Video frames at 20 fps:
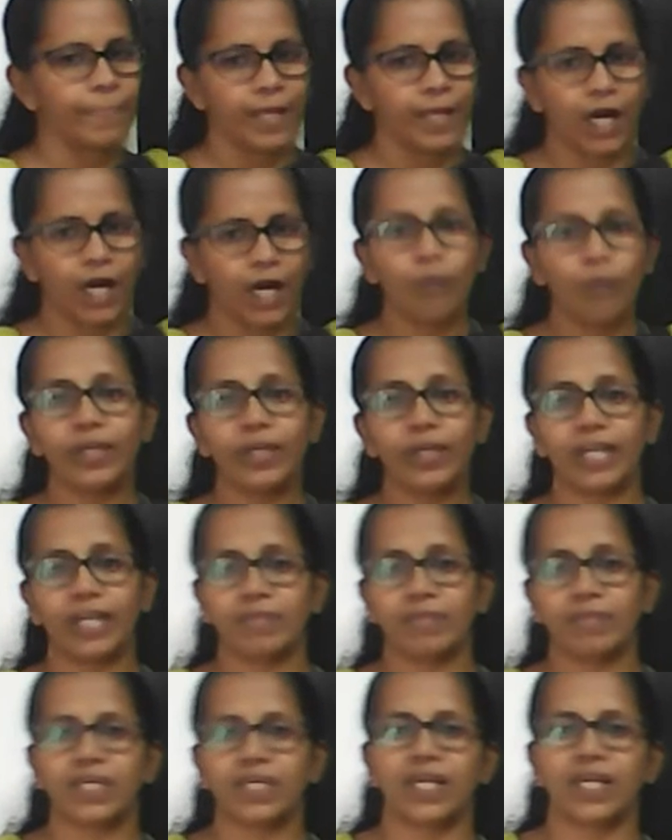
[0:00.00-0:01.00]
How many
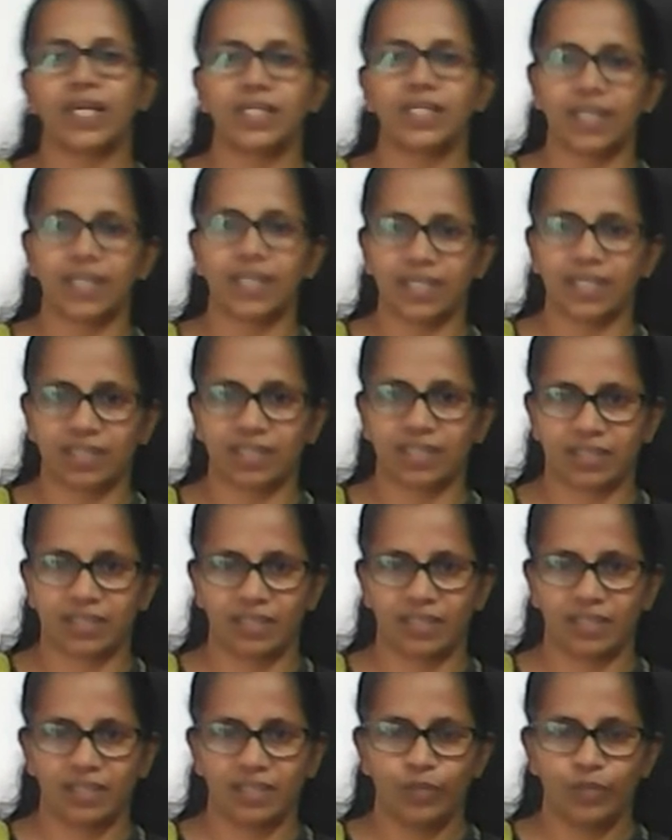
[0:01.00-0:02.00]
times I can take it?
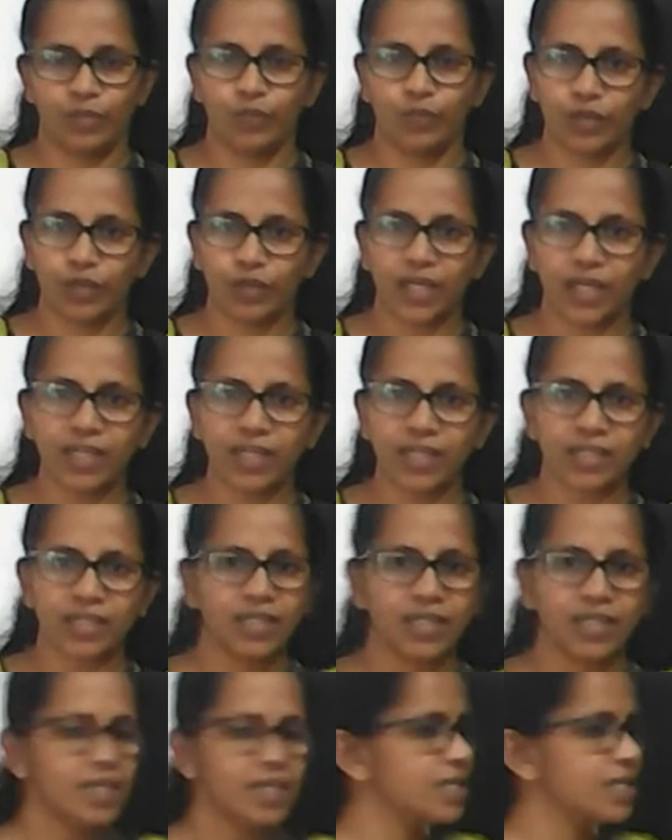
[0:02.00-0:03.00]
For that,
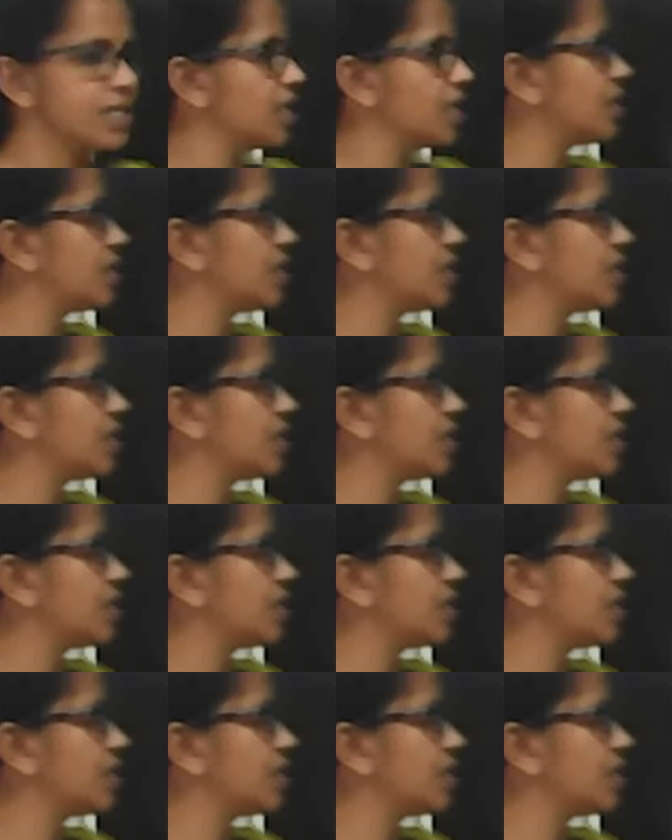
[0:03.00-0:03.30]
say the